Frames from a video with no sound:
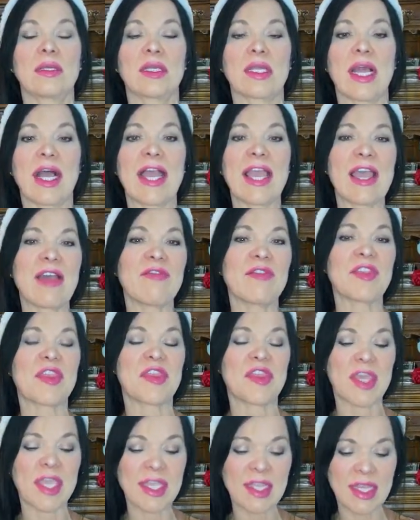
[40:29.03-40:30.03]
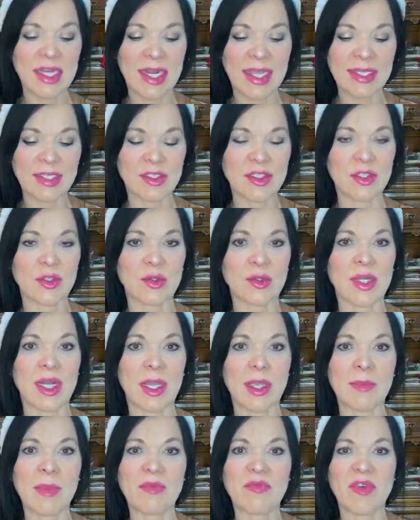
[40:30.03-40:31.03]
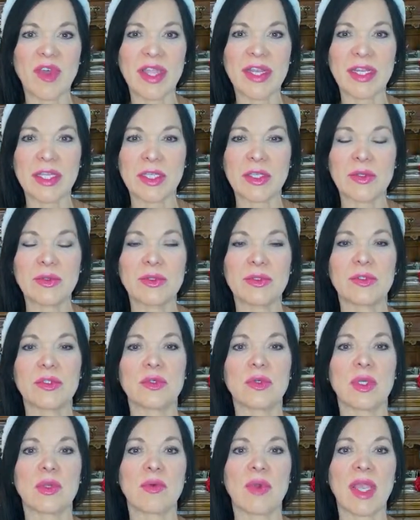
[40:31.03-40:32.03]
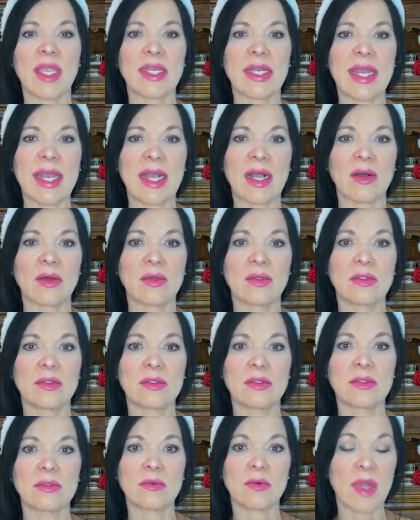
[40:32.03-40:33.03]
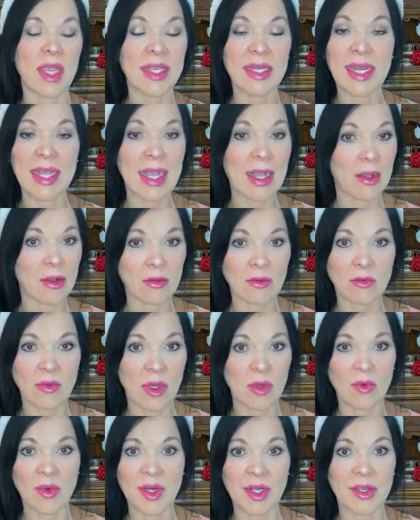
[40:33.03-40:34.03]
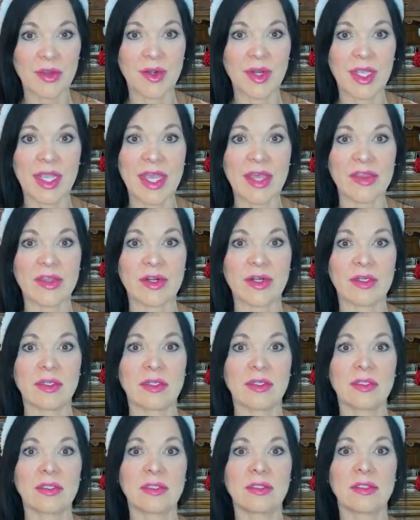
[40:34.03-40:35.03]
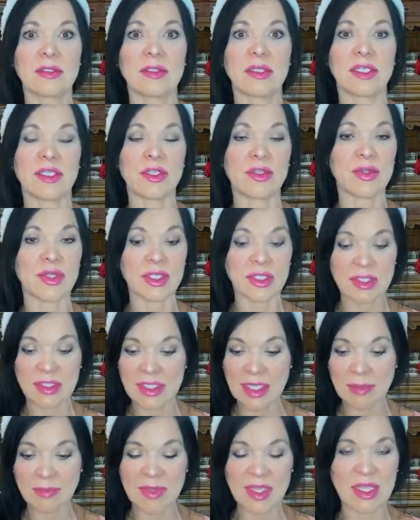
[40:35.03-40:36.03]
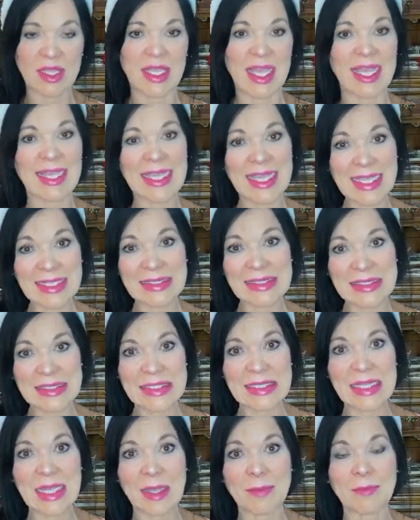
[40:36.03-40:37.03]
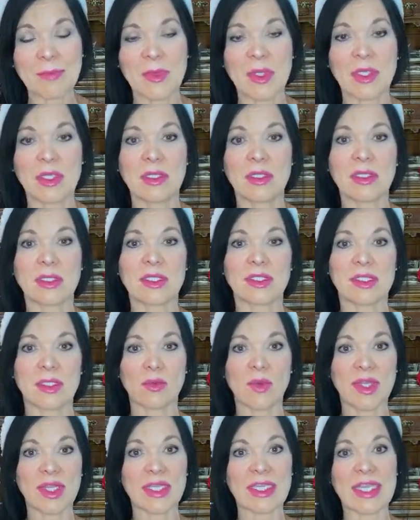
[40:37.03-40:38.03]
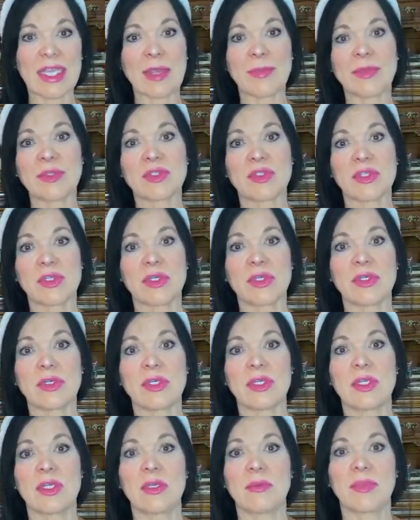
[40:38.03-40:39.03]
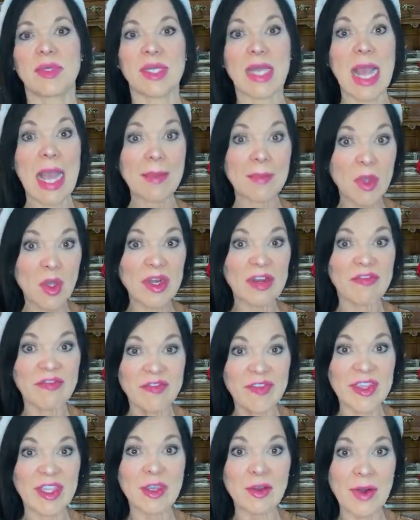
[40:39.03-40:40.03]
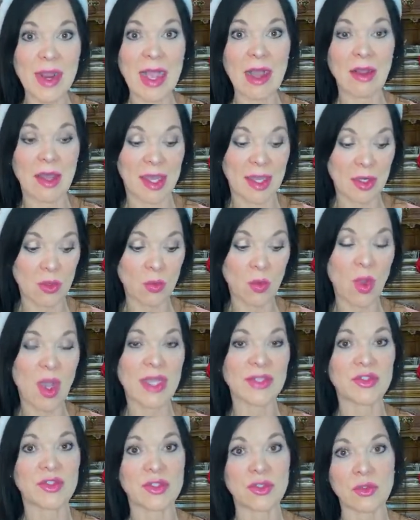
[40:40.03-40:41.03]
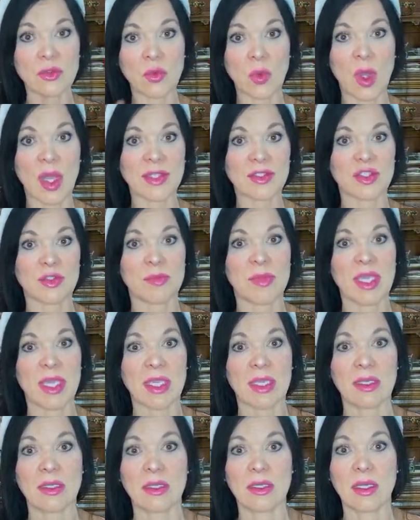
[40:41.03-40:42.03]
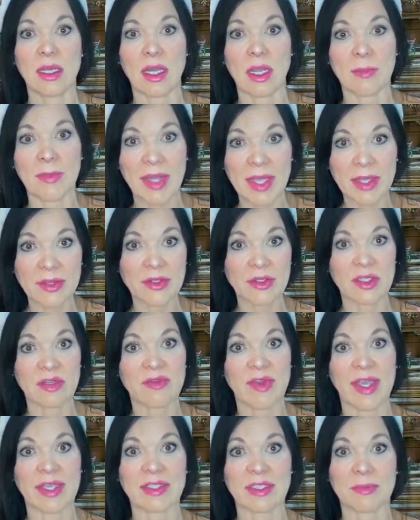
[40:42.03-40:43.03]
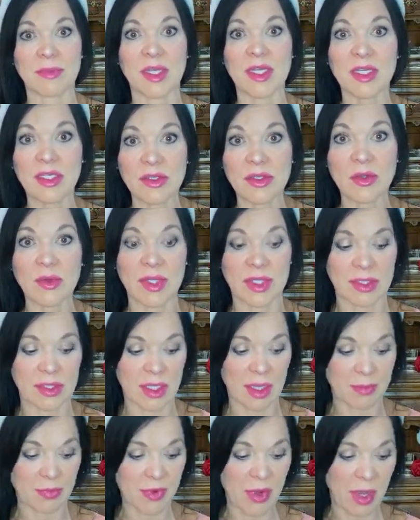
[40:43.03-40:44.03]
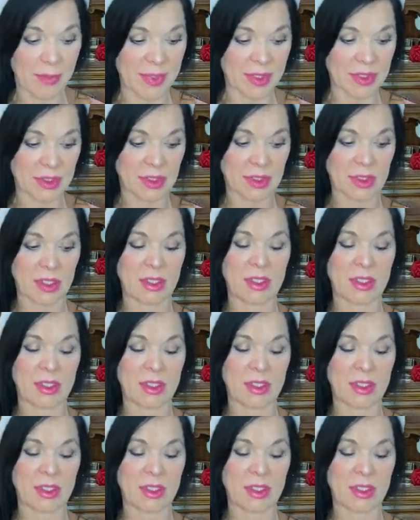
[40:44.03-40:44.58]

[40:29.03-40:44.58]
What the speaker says: I have a thing that I do, and I'm inviting you to do it right now, while we're here together. And you can send me, I can't see them because the way the camera's turned, but I'm going to figure out how to watch you watch me on my other device. I'm going to do it, I promise.